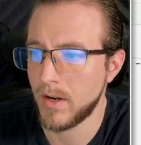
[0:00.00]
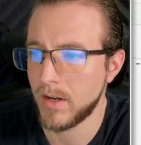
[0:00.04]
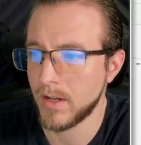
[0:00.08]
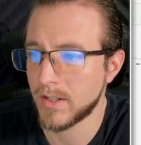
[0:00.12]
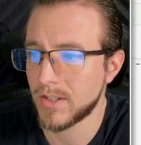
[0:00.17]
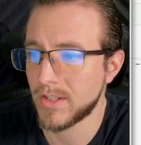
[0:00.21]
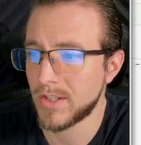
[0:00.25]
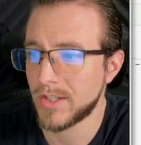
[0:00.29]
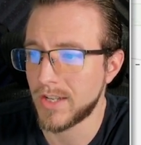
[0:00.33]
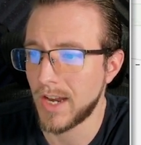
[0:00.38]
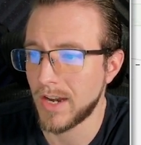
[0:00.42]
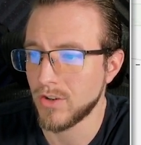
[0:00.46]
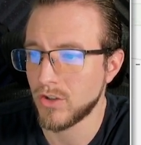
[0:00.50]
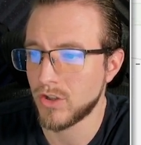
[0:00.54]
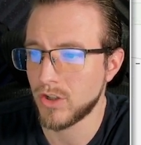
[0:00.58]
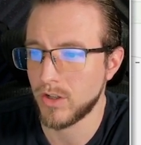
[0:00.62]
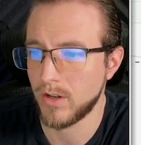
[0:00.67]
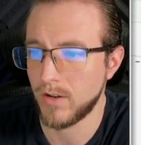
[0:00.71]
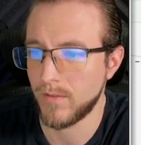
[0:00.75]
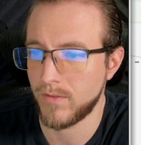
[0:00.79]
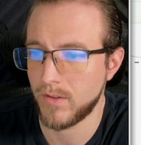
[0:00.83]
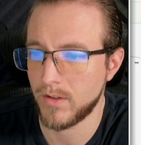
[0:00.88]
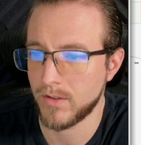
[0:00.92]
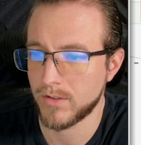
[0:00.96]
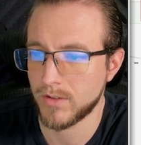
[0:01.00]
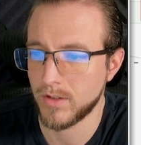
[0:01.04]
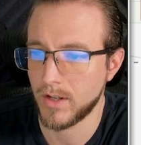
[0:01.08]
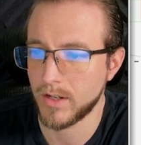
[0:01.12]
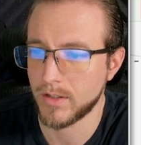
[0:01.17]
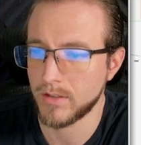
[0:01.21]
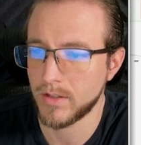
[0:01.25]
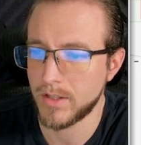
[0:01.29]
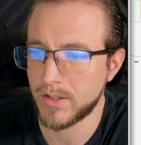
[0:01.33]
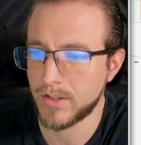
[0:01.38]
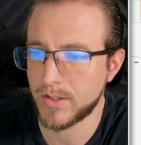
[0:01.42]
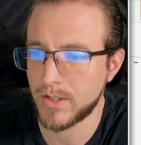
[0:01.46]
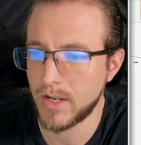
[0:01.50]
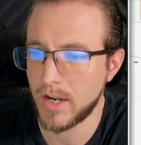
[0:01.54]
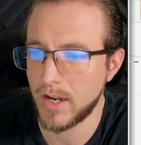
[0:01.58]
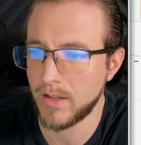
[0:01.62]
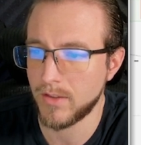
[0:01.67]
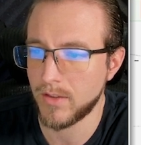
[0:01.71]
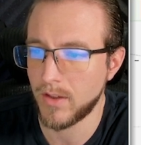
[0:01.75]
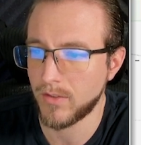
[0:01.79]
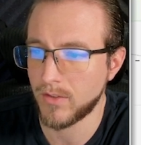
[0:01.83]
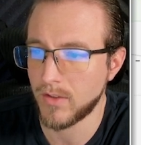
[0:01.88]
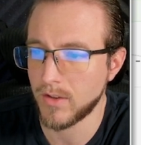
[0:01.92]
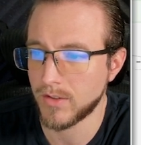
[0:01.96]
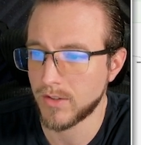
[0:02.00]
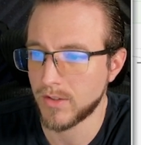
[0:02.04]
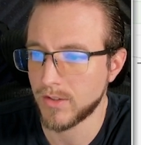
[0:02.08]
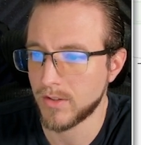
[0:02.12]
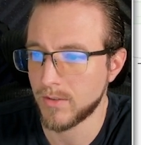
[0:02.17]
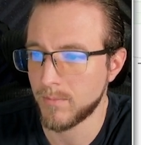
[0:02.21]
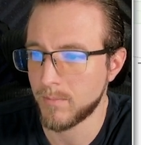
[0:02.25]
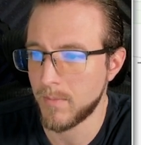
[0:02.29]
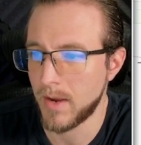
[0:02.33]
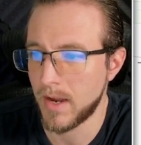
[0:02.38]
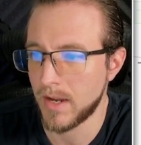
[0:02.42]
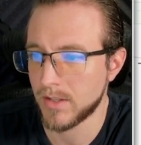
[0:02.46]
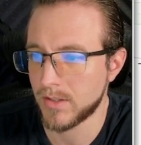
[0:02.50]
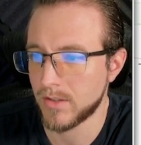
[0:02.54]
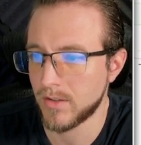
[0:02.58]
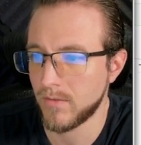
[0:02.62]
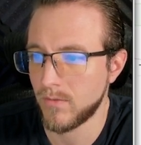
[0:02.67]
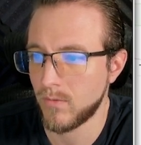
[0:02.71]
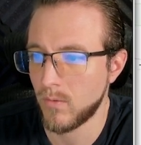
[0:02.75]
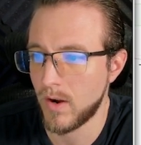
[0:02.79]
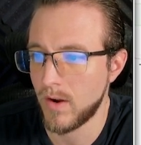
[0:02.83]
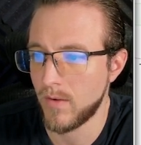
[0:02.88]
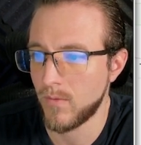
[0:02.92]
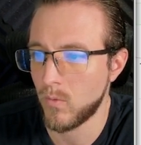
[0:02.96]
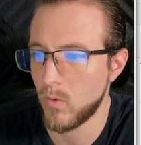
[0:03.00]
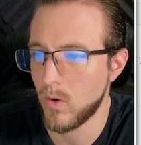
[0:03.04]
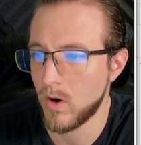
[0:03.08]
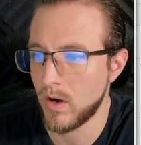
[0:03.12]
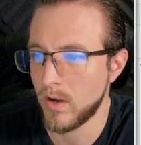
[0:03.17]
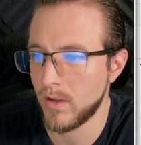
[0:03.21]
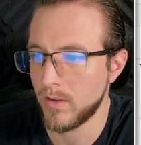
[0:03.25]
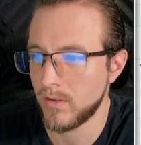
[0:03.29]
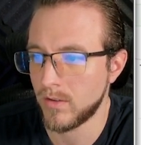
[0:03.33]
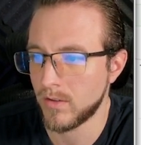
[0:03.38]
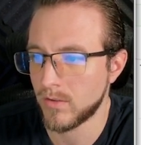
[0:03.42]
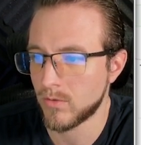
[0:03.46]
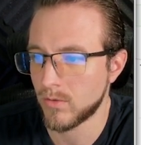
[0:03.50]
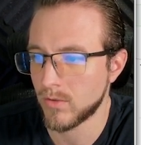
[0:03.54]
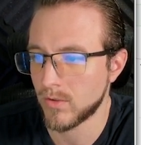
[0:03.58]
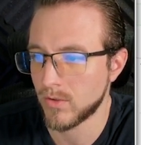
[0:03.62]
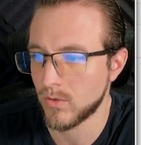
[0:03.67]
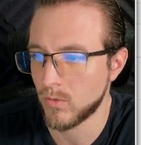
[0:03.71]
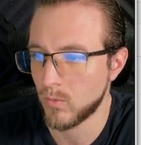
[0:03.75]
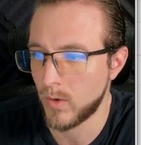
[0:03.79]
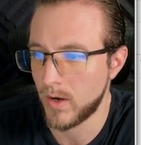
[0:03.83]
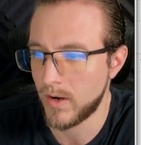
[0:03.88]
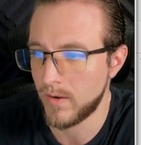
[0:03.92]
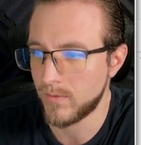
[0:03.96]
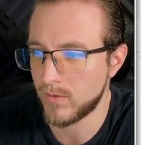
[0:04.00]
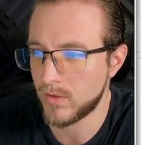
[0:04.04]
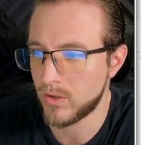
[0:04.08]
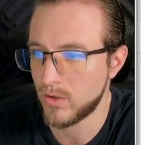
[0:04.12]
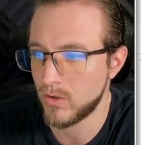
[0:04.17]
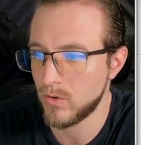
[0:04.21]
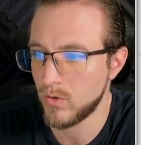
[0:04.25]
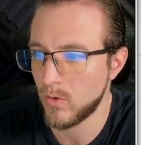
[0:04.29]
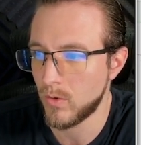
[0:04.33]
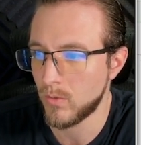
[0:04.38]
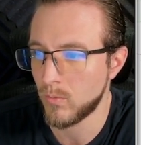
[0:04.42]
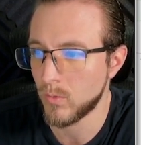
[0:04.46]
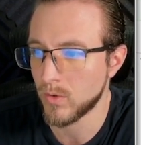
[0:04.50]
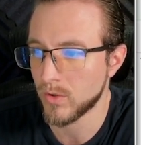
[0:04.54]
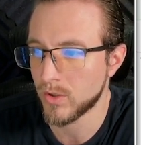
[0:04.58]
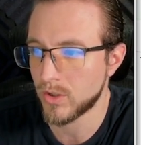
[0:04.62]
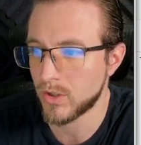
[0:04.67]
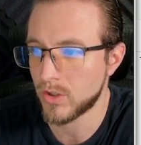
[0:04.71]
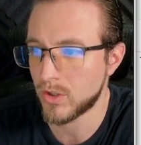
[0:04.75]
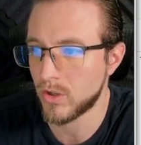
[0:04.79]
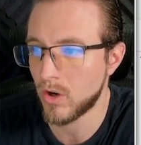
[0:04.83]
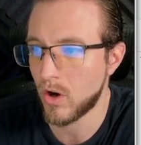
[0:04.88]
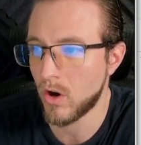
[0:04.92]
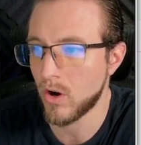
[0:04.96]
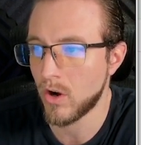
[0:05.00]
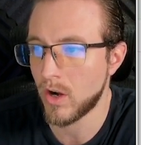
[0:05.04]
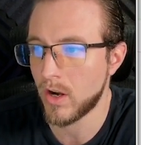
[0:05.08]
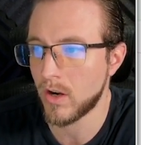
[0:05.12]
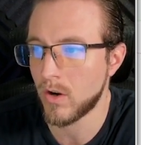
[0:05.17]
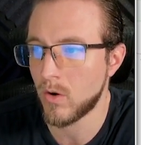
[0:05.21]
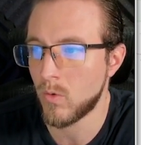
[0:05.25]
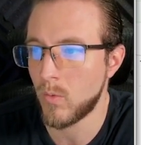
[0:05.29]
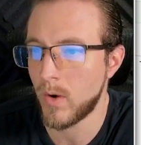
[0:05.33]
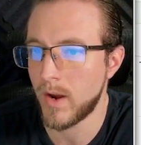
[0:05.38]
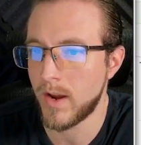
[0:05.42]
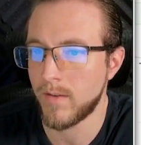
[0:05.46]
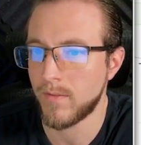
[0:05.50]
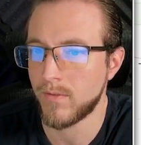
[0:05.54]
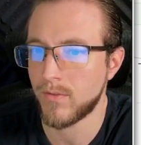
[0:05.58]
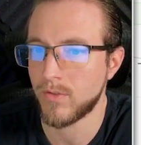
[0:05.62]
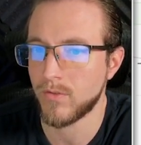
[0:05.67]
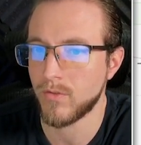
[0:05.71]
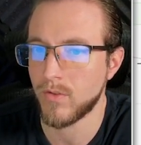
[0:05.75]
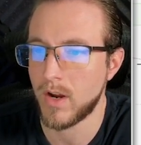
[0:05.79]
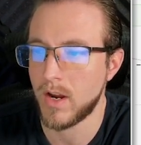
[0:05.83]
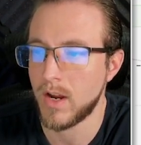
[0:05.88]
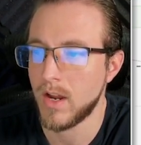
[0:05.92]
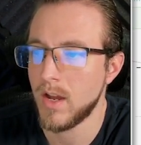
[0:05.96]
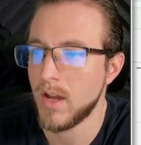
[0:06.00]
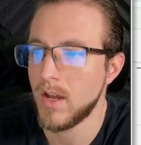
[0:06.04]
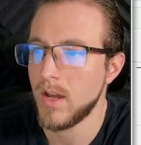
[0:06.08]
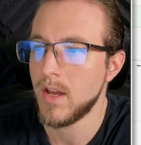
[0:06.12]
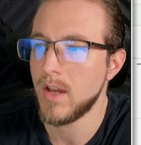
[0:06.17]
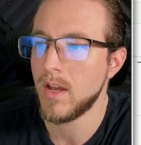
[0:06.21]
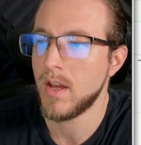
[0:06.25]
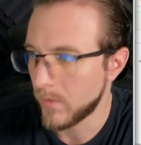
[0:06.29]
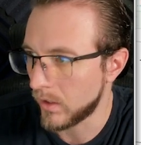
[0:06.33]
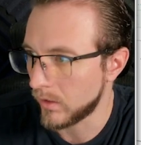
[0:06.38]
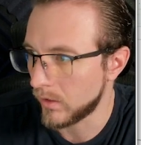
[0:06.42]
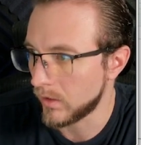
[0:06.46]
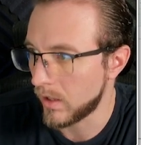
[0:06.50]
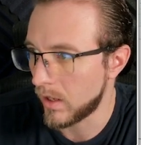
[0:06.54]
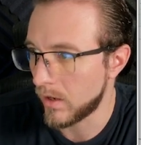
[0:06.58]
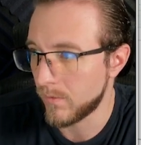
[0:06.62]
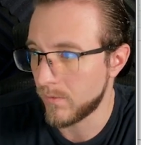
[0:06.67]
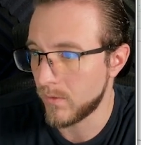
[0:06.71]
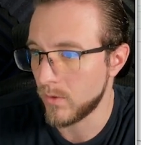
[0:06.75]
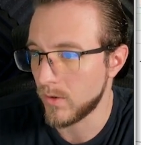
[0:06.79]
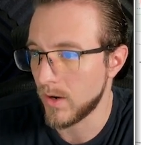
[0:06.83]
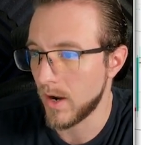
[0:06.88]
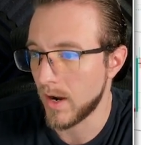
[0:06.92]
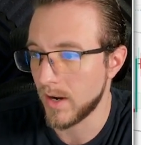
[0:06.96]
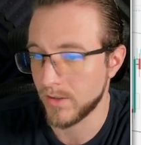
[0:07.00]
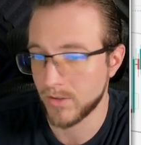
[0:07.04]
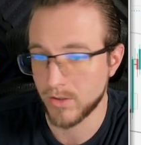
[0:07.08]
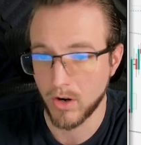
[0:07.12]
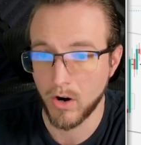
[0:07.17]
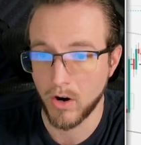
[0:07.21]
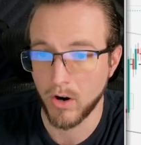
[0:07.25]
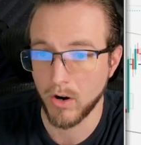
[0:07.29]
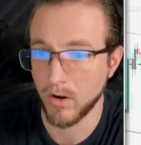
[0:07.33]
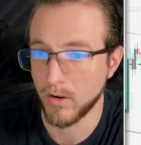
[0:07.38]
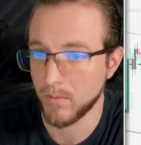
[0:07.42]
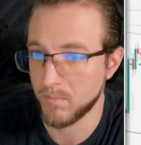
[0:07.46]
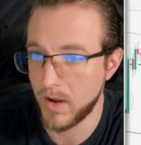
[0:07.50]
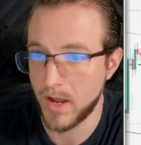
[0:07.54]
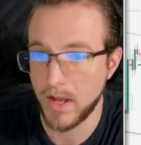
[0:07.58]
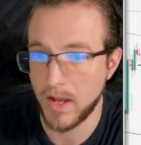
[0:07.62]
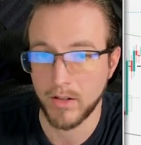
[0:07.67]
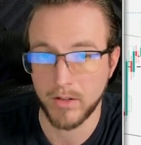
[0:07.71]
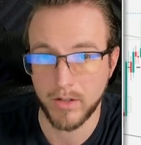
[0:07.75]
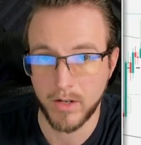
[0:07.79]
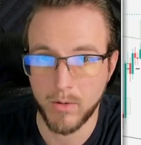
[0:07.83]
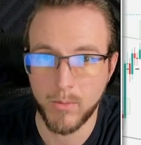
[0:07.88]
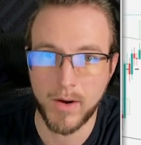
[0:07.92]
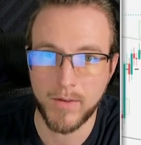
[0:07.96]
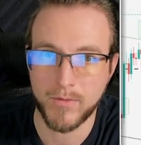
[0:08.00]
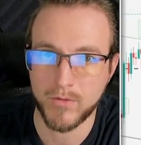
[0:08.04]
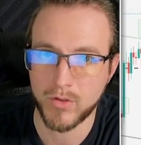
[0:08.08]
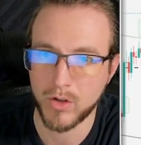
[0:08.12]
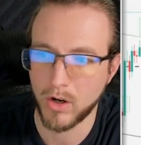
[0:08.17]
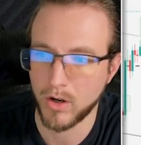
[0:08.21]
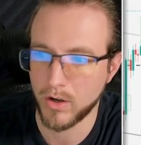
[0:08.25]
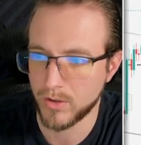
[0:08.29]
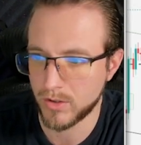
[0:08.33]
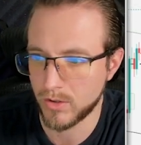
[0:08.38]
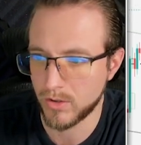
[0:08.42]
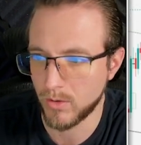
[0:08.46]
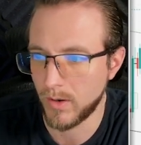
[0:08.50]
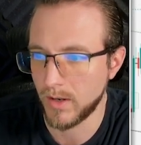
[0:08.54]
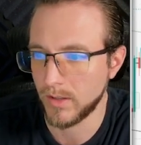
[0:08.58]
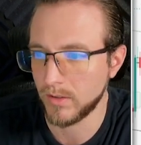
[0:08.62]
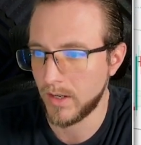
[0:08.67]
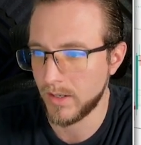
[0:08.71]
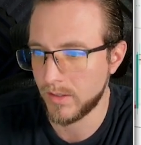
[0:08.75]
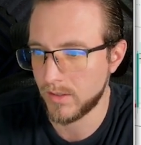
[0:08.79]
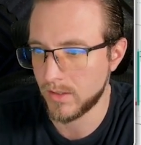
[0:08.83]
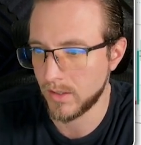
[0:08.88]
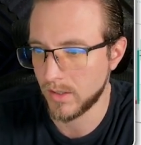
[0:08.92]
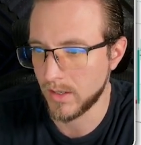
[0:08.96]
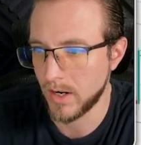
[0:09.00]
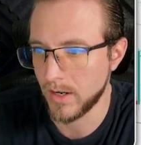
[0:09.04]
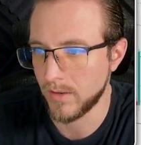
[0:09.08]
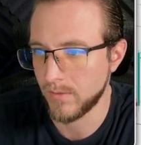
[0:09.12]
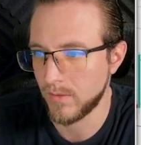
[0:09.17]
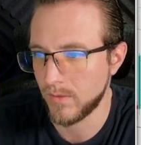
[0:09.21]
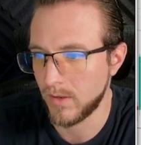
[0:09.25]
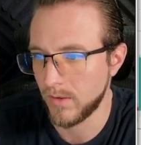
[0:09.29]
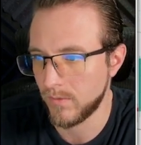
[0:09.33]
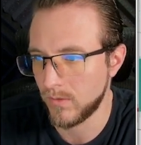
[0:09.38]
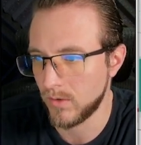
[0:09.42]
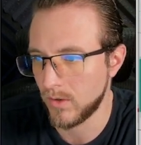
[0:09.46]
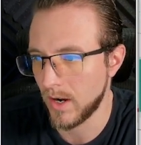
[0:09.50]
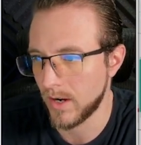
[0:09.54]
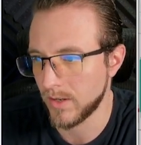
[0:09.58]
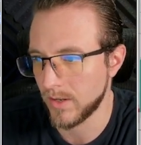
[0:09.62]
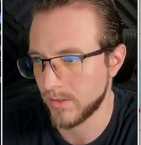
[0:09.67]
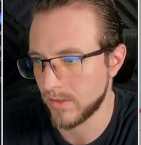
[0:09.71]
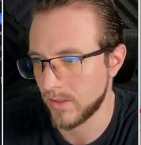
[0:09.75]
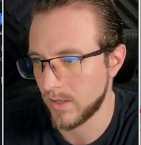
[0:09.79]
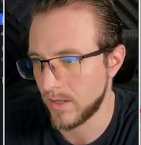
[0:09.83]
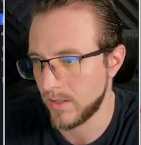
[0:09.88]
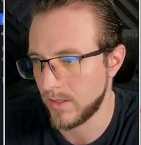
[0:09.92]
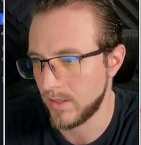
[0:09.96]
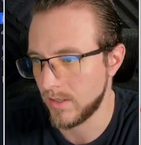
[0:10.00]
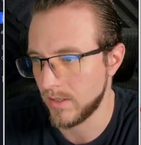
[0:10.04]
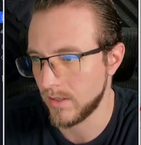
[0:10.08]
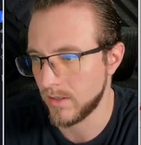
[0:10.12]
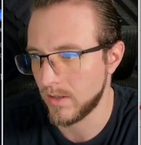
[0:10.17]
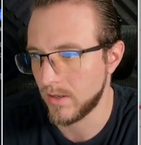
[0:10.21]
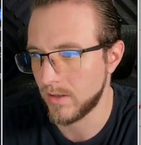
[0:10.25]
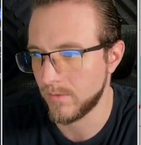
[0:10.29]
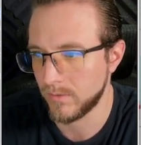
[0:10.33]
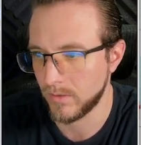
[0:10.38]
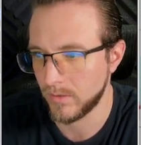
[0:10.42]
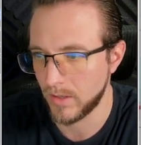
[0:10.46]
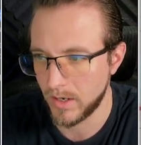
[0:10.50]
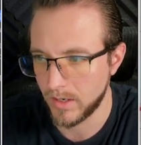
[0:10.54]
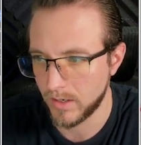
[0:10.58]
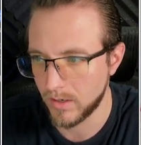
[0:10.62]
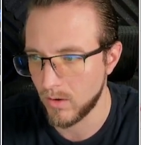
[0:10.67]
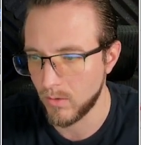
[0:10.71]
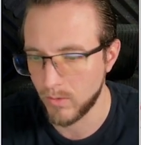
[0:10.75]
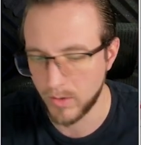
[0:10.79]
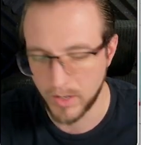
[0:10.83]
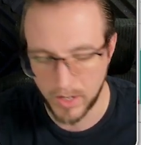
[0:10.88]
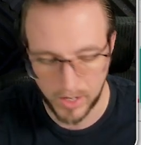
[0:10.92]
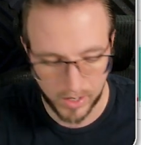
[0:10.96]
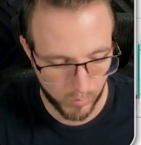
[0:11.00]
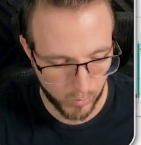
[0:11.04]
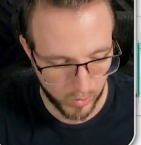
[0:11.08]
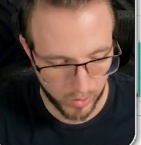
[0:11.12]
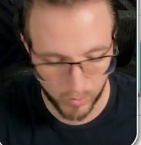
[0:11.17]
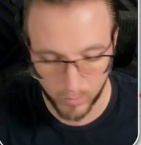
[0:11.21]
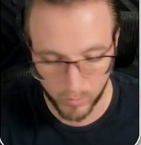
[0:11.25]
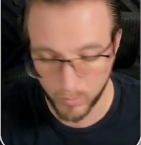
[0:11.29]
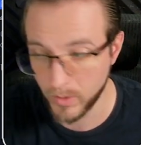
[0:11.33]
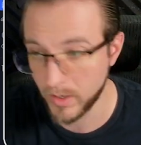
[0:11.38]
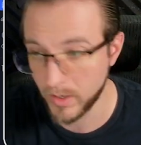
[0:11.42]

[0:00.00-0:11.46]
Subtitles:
an extension of this, like let's say that this is a massive wave 1, this was a wave 2, and we're starting a wave 3. A lot of you guys are Elliott wave chartists, so I like to kind of give you guys an idea of like, okay, where